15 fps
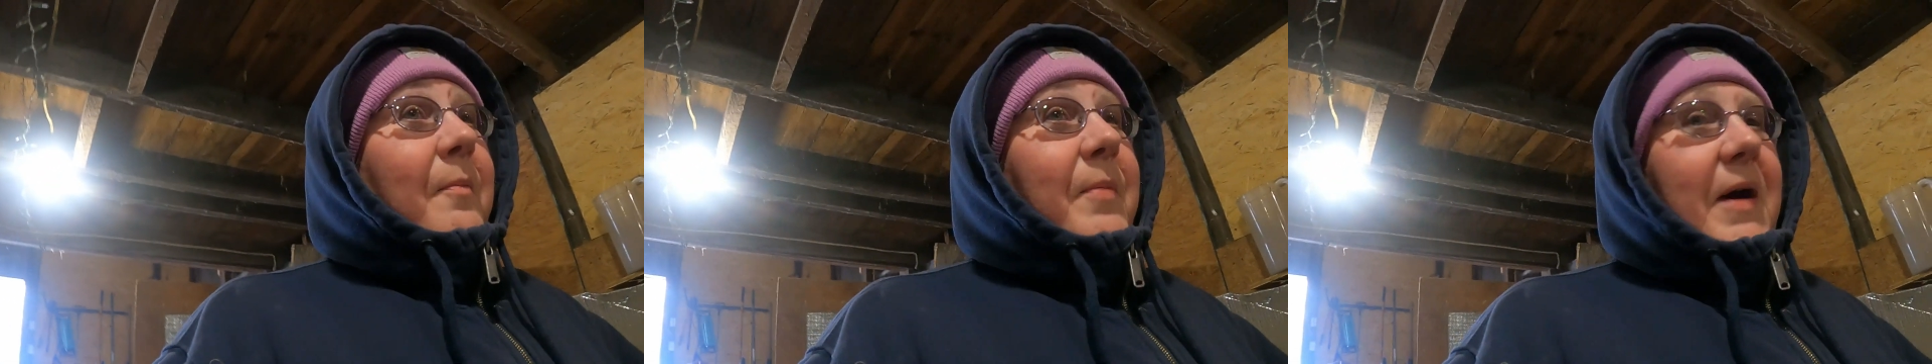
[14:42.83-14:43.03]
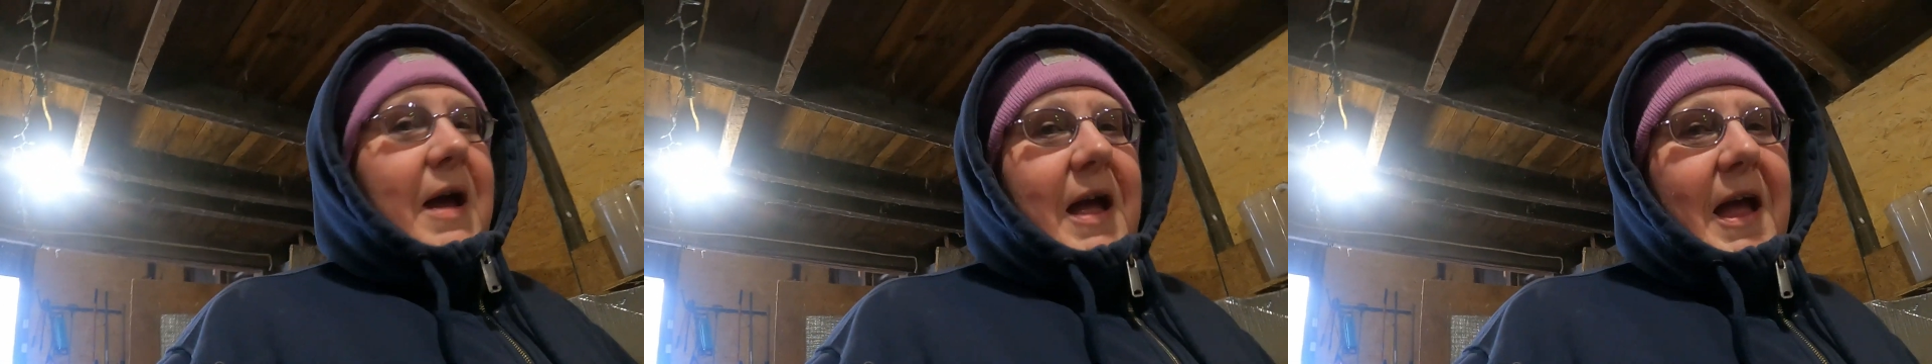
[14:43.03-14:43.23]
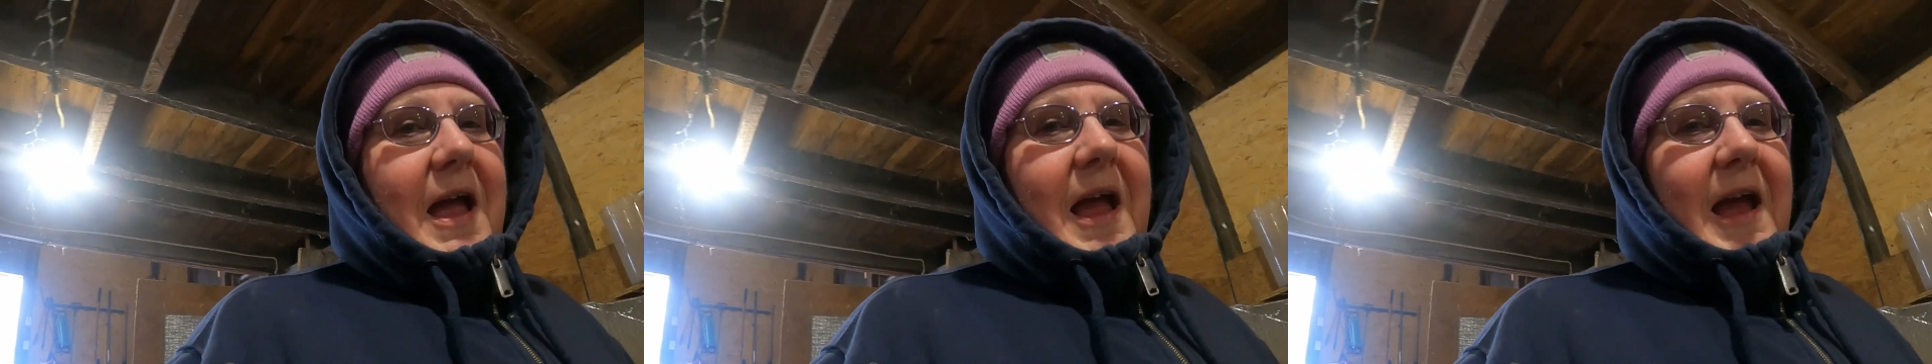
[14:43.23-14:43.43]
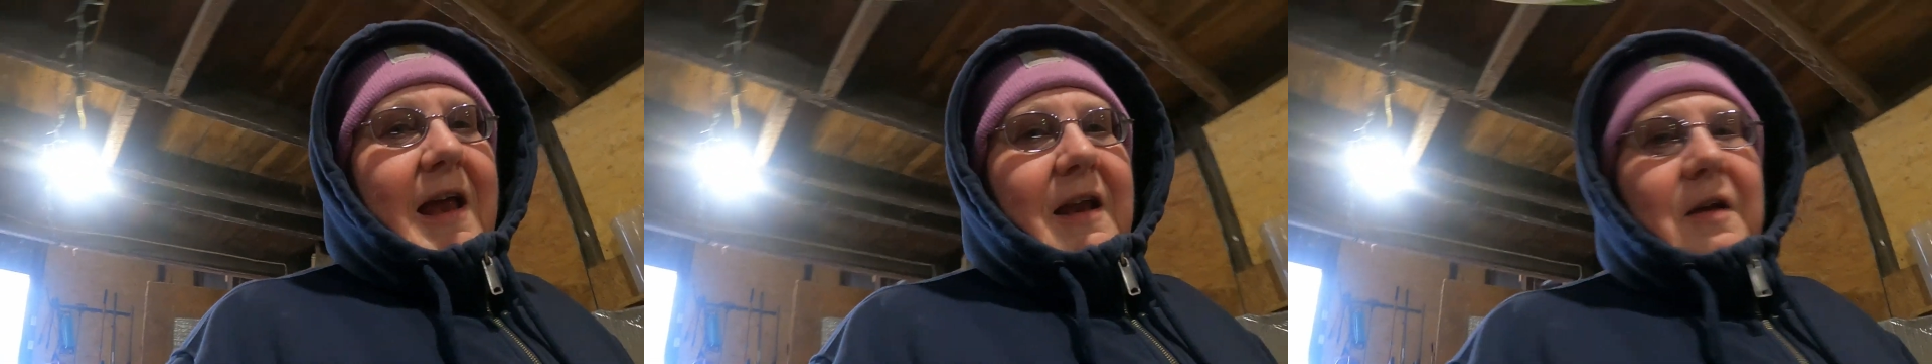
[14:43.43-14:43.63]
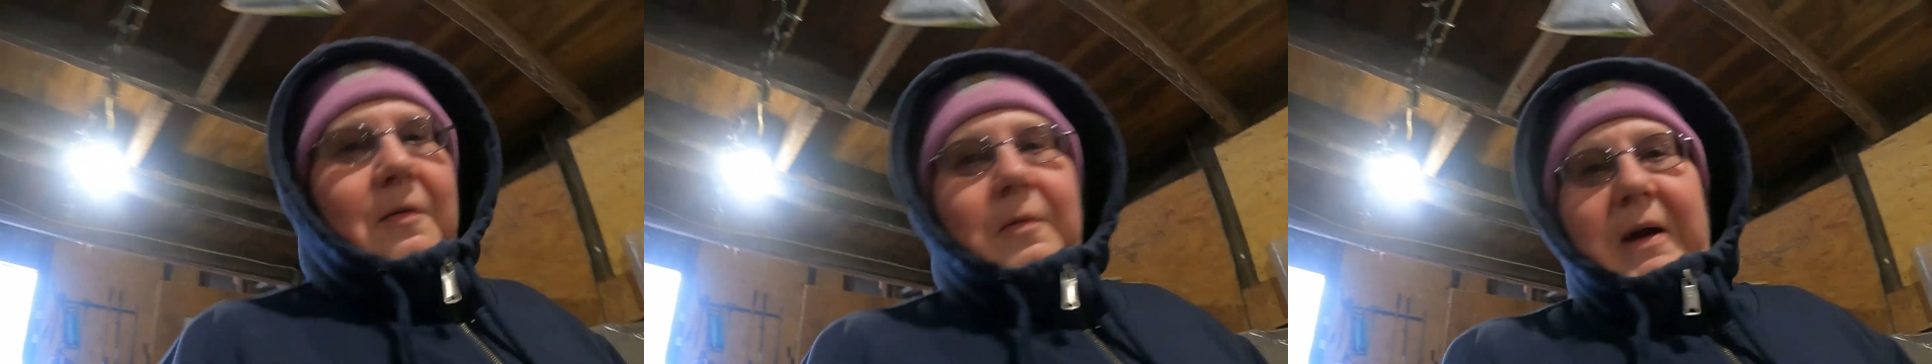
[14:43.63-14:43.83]
But,
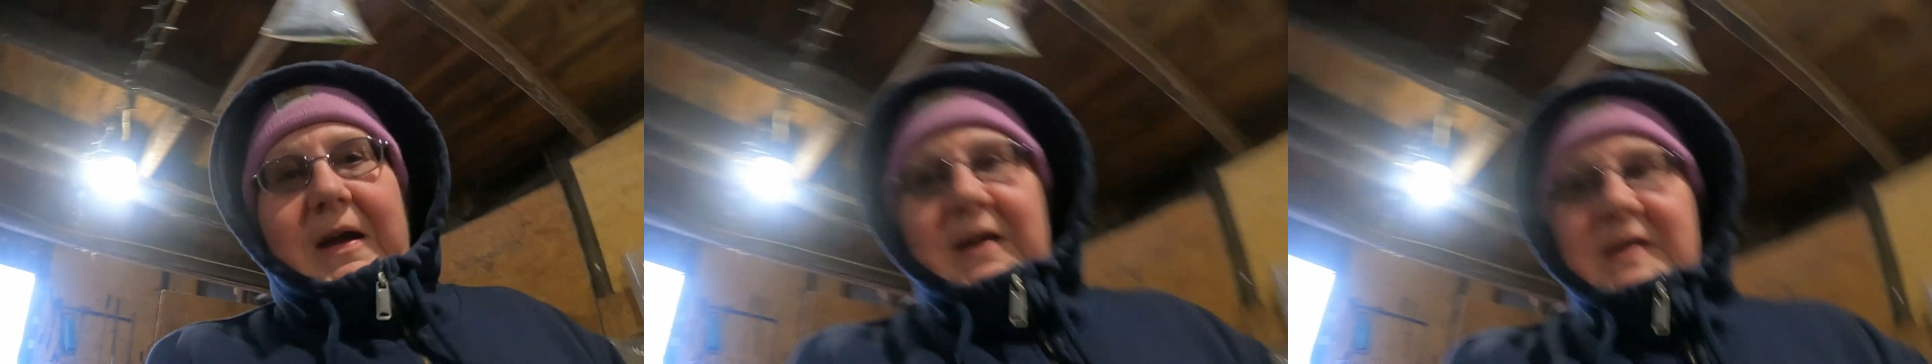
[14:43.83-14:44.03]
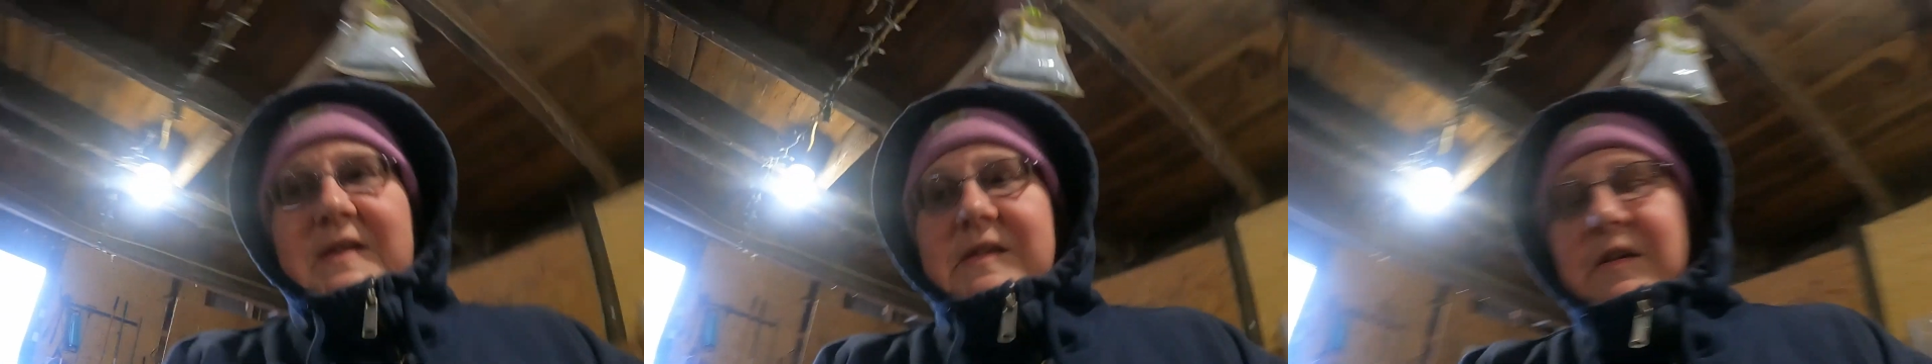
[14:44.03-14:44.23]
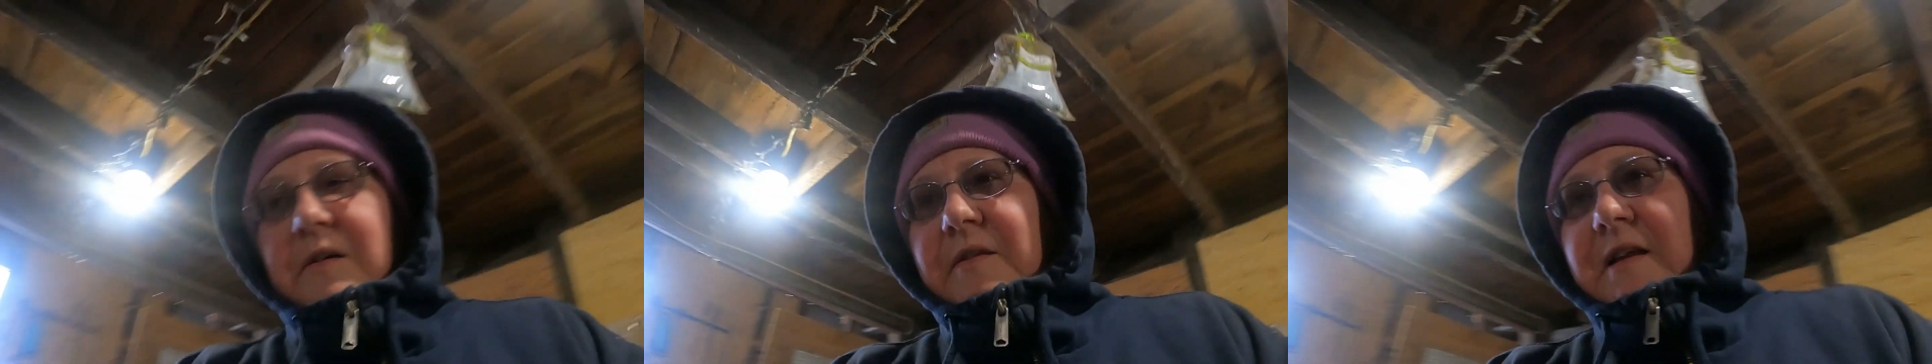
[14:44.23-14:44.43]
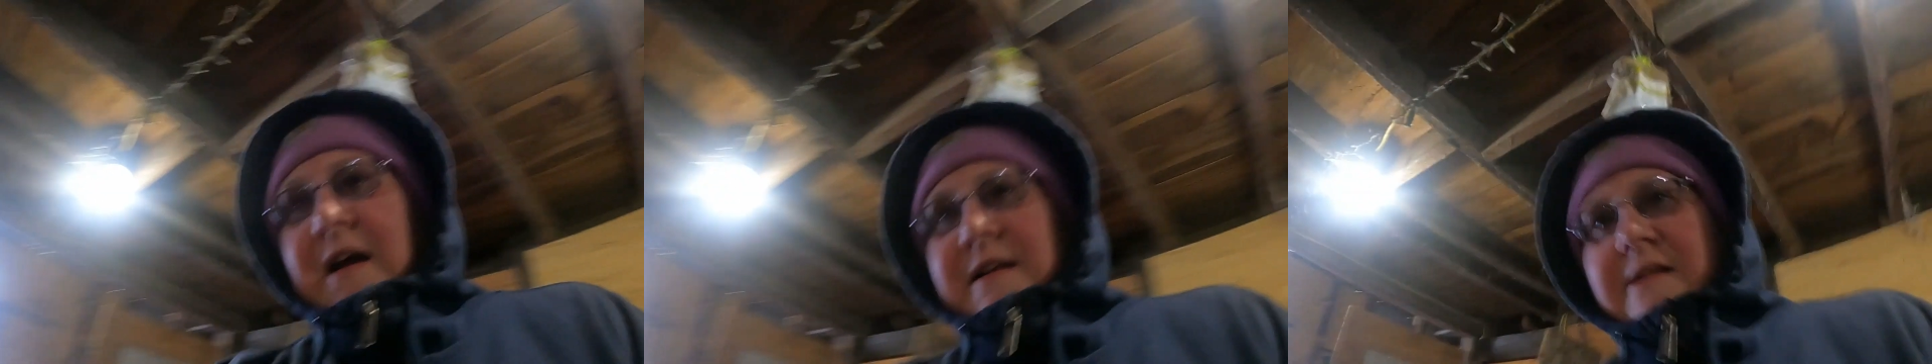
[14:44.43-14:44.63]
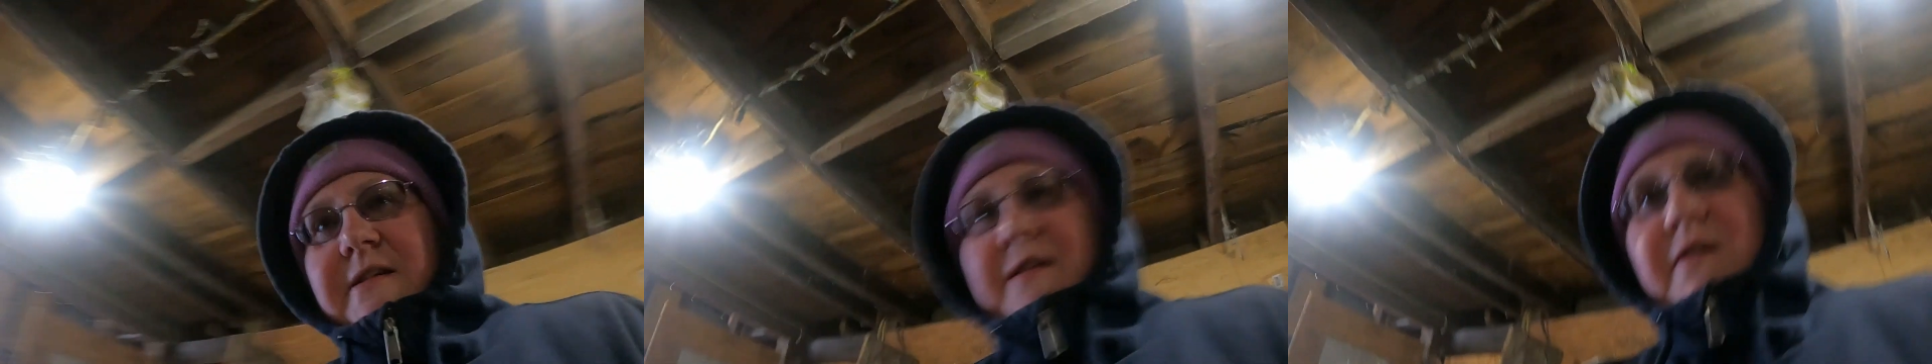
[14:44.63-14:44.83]
anyway, so
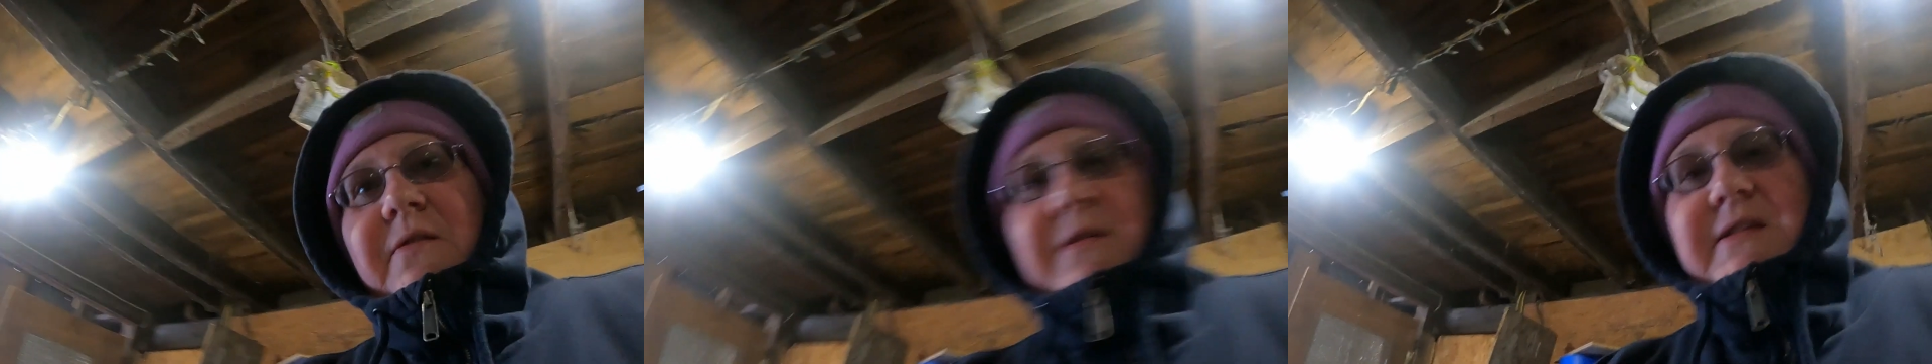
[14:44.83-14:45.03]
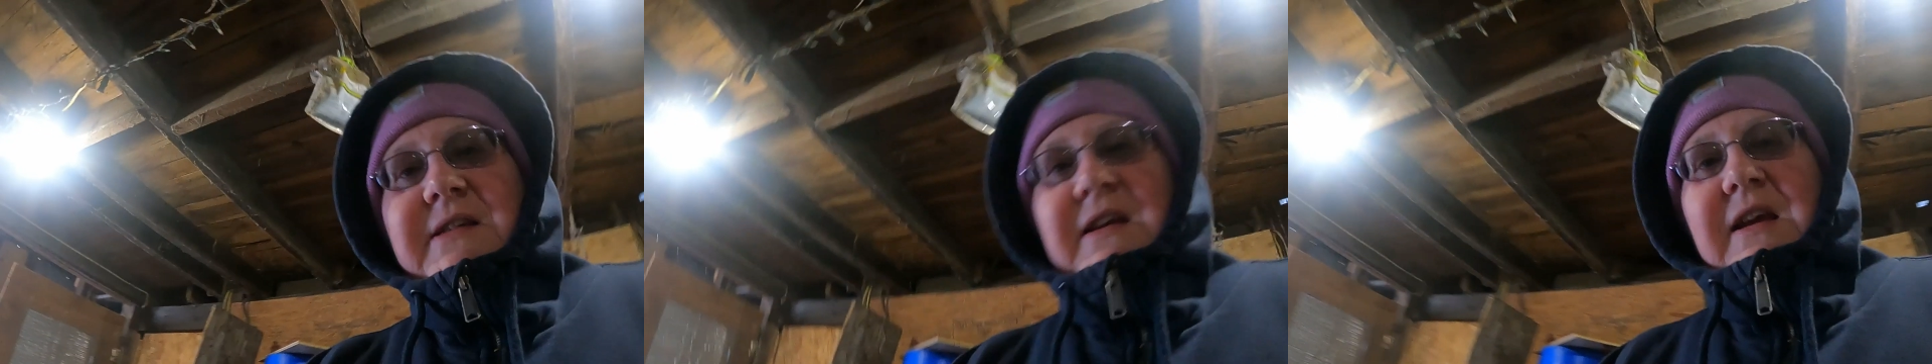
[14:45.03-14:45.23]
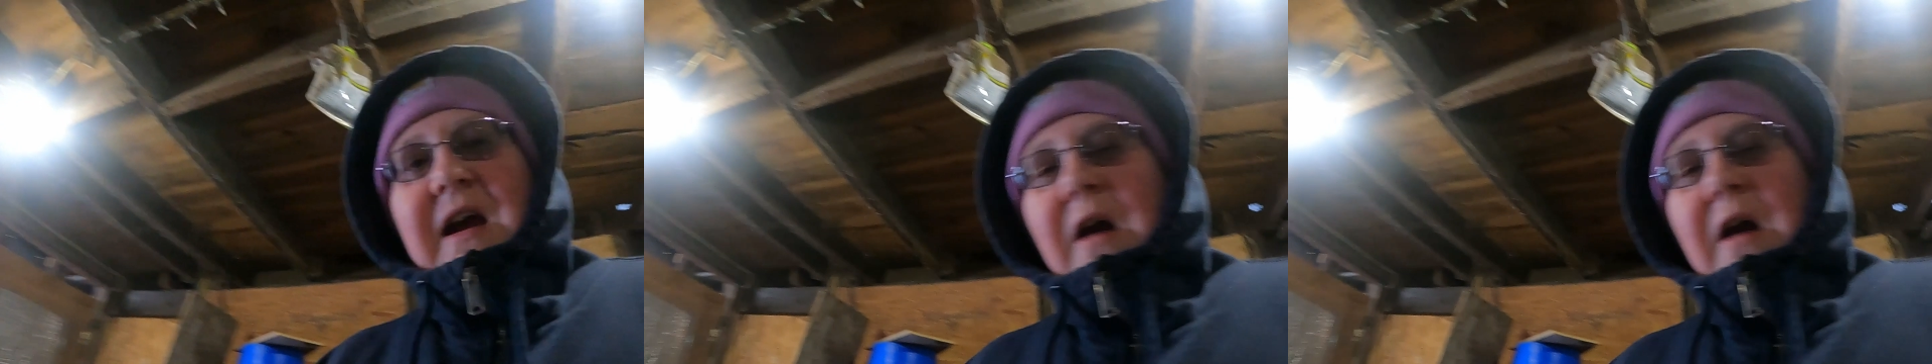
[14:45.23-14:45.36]
let's go see